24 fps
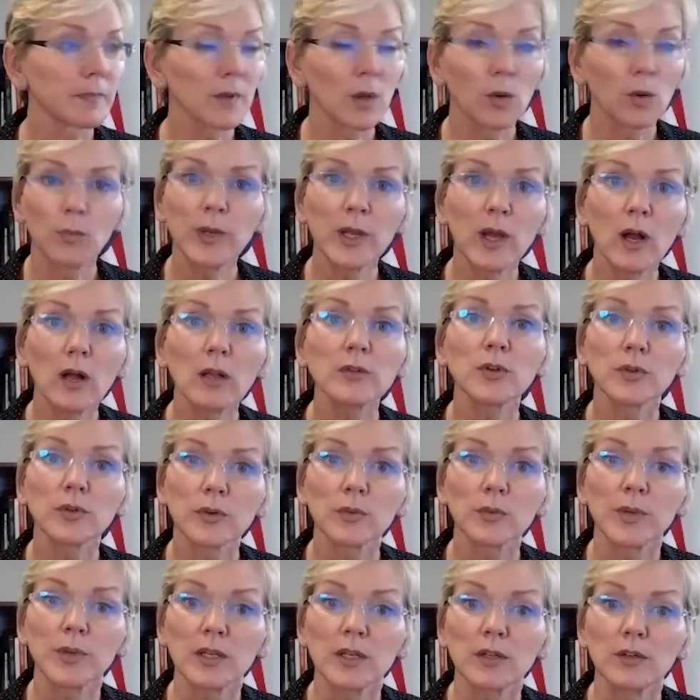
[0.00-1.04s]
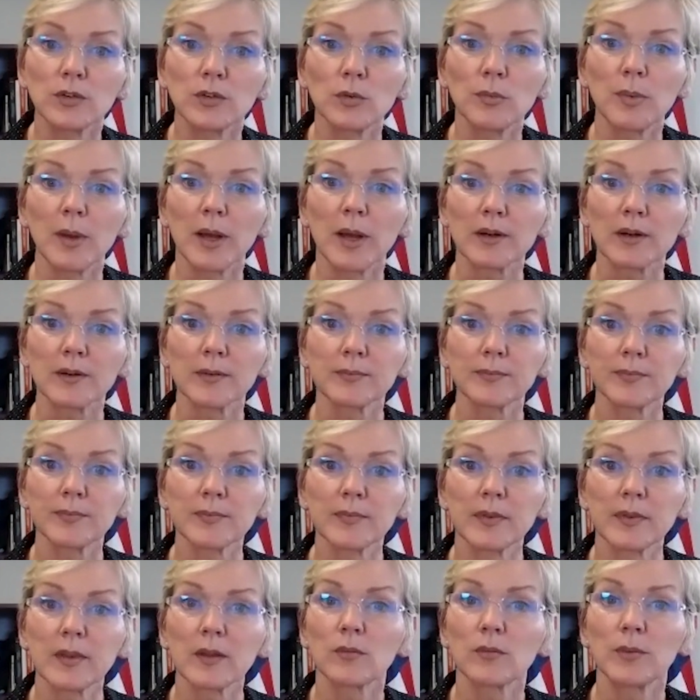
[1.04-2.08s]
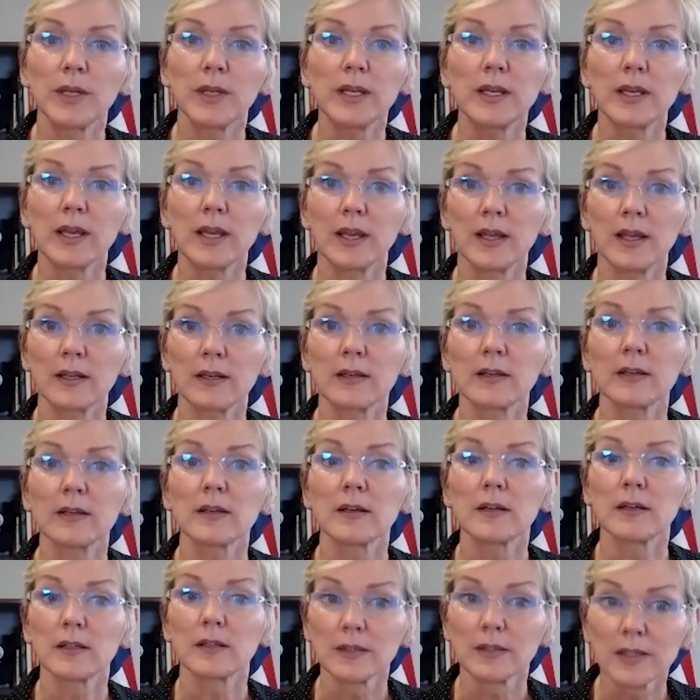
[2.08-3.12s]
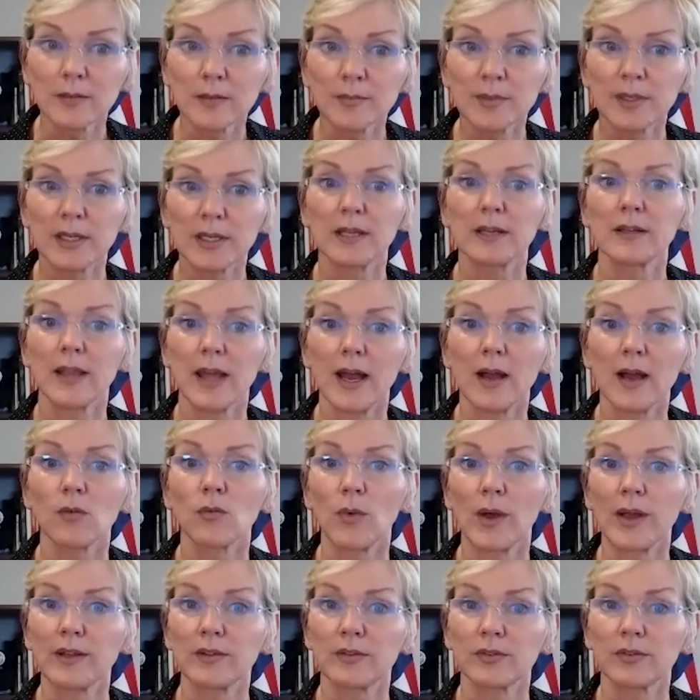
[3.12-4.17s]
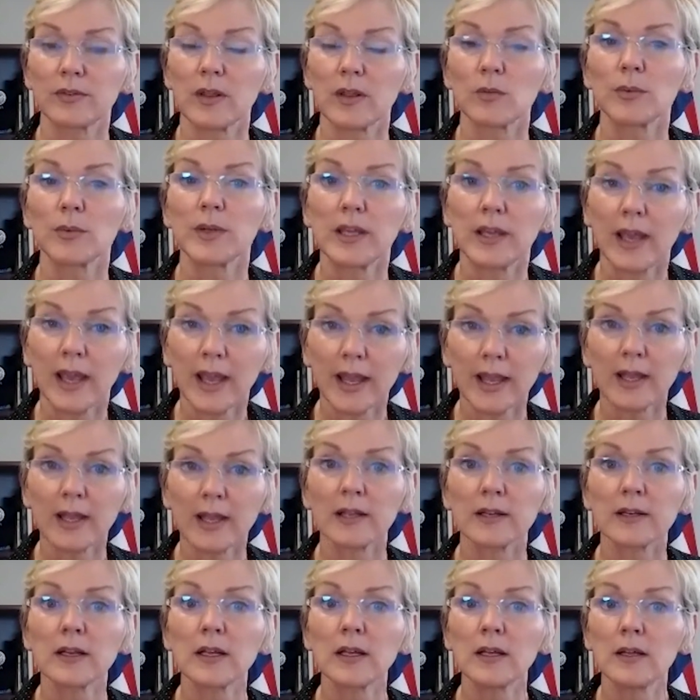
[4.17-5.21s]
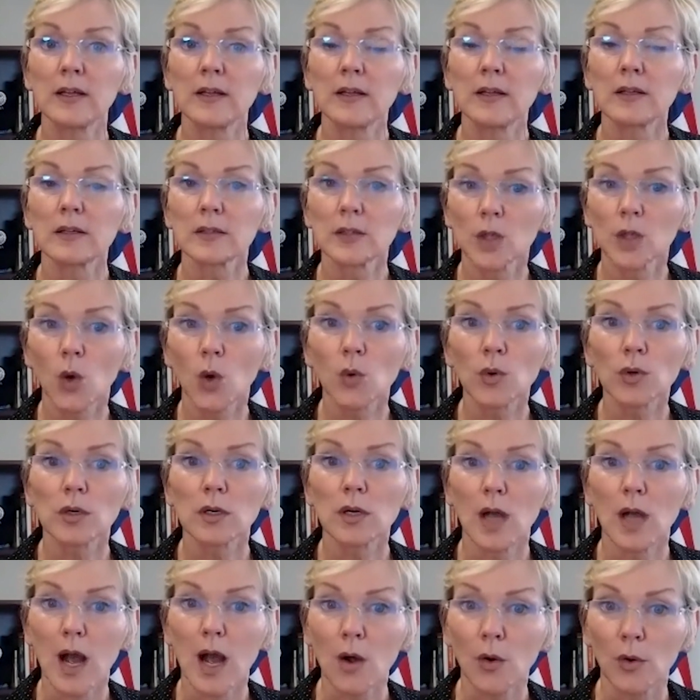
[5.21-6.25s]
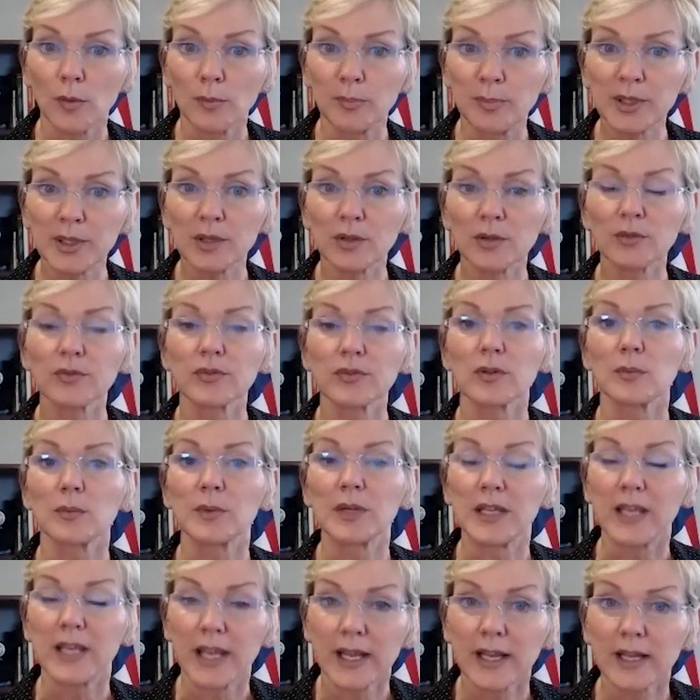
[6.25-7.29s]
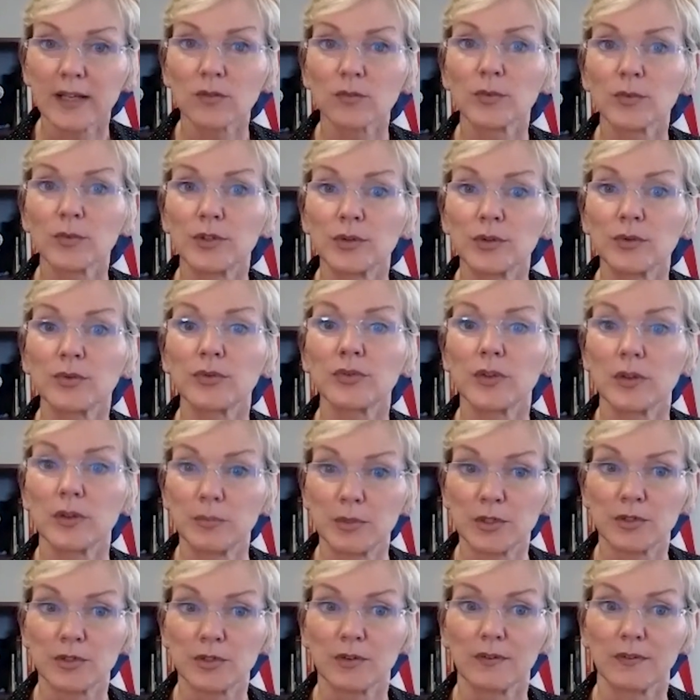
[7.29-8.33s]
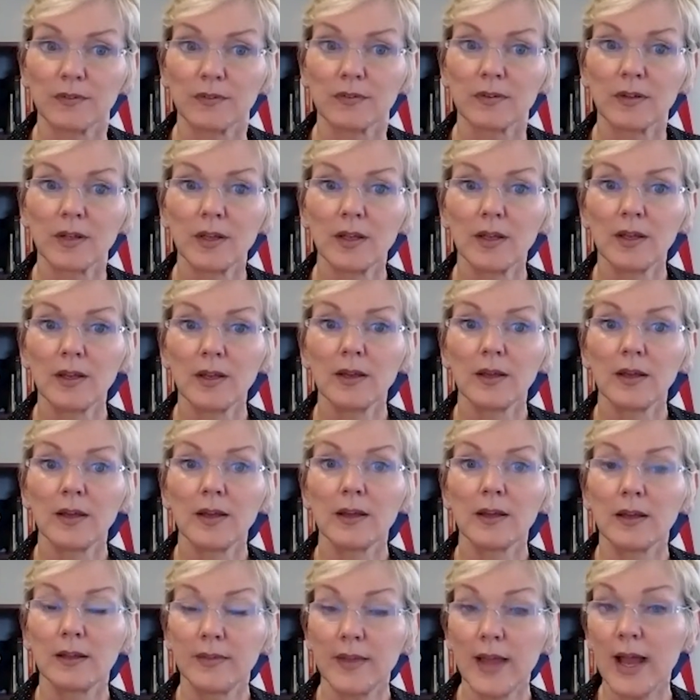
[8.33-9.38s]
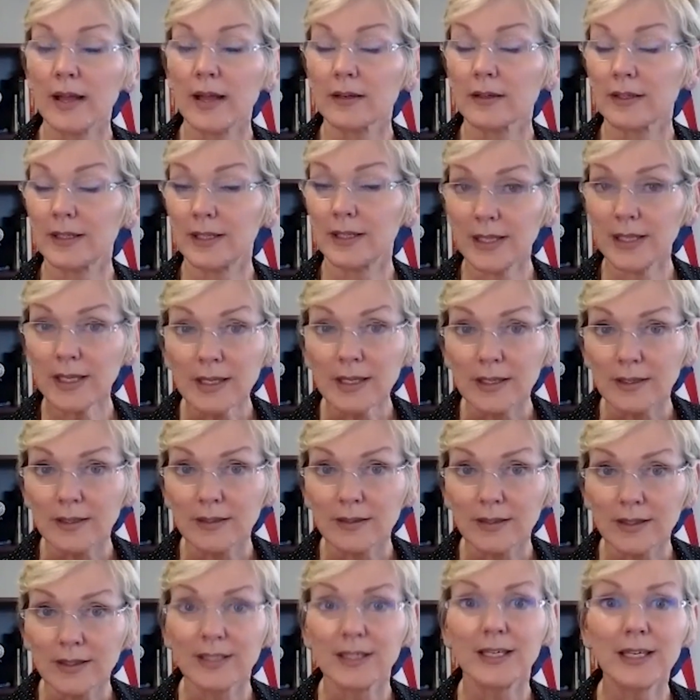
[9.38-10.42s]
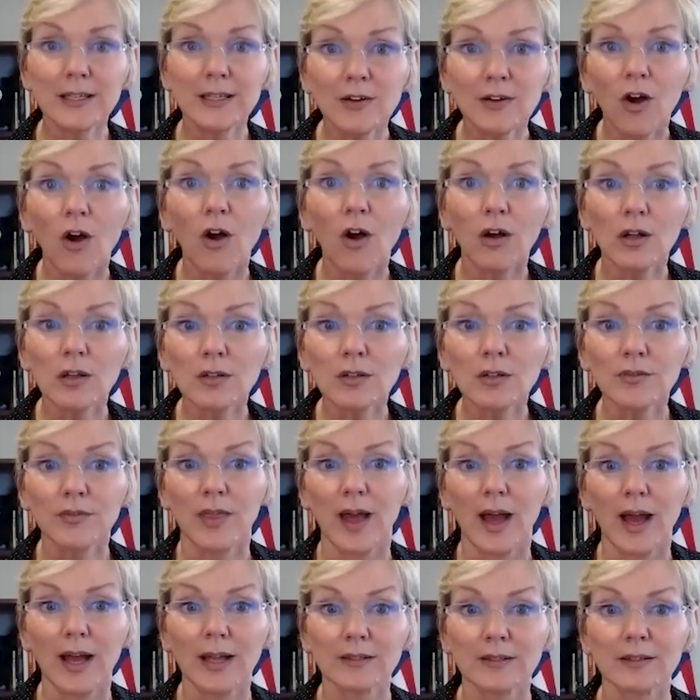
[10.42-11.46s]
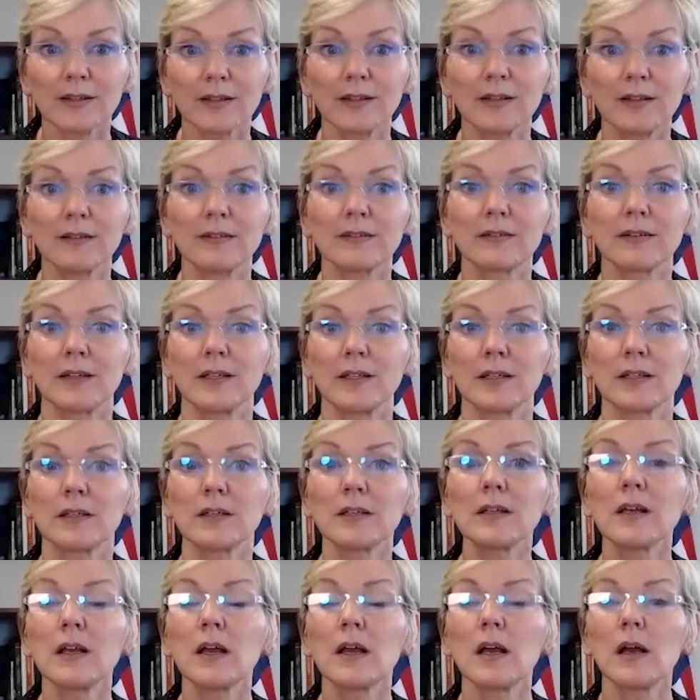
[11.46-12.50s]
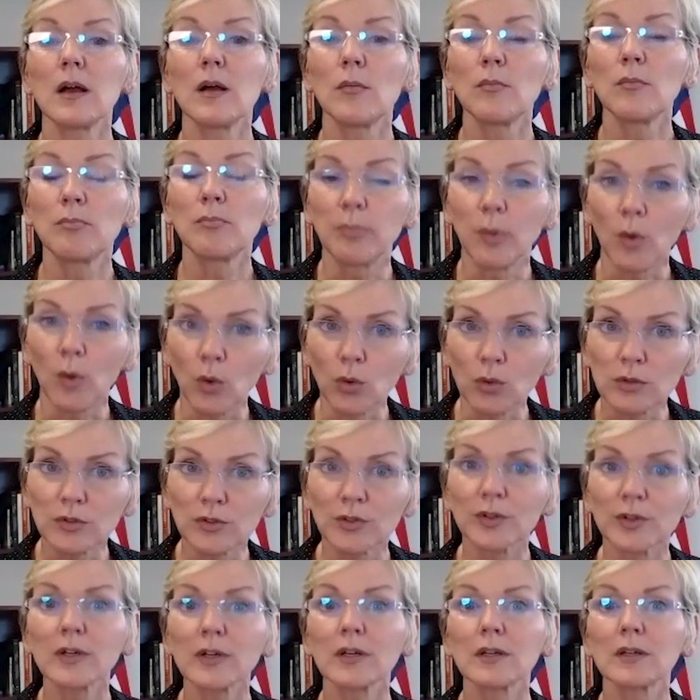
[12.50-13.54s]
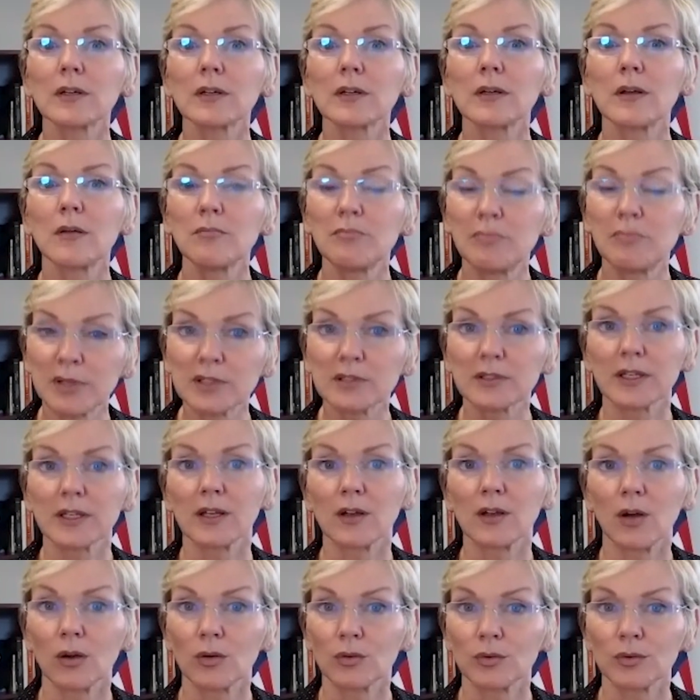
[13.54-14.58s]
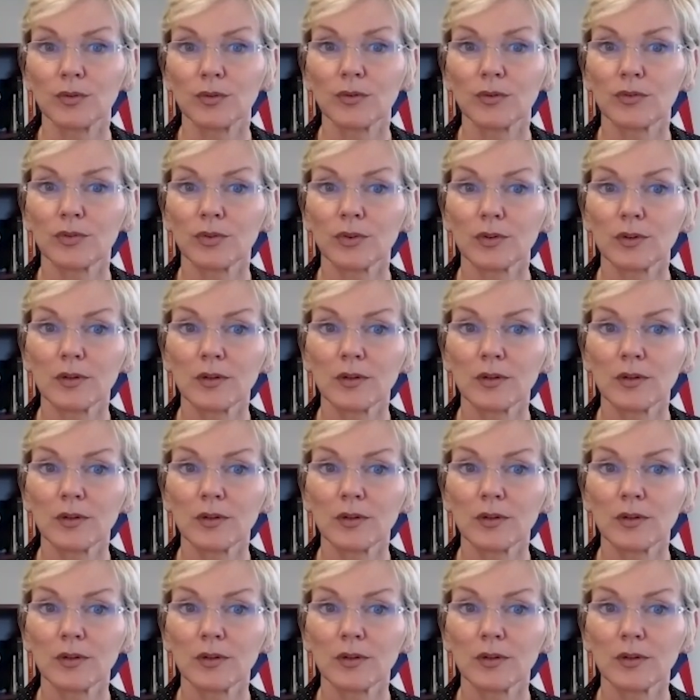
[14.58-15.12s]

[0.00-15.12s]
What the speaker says: we all know that we can do better, that we can eliminate that waste, that we can lower our bills, that we can reduce emissions. And that key, the key to all of that is in bolder building codes.